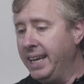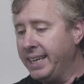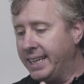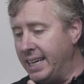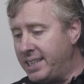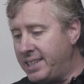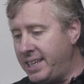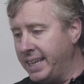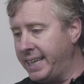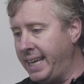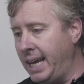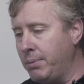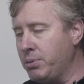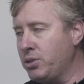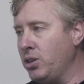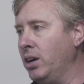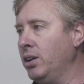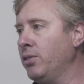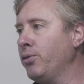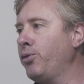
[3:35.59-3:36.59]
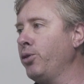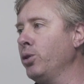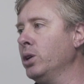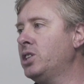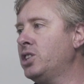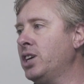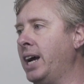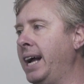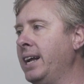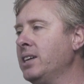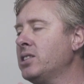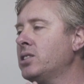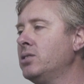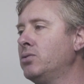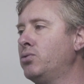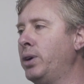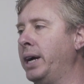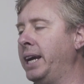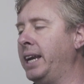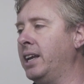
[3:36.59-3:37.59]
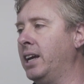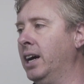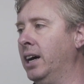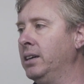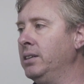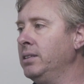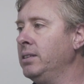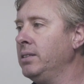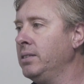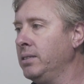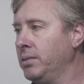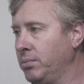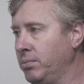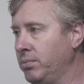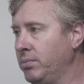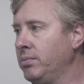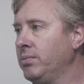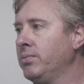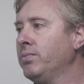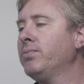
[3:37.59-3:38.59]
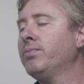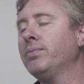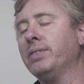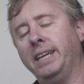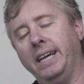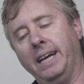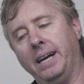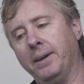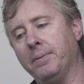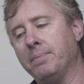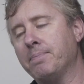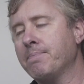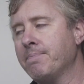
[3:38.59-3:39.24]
Get to your campsite, fully charged, yep. ready to go. Fully sick. Yeah.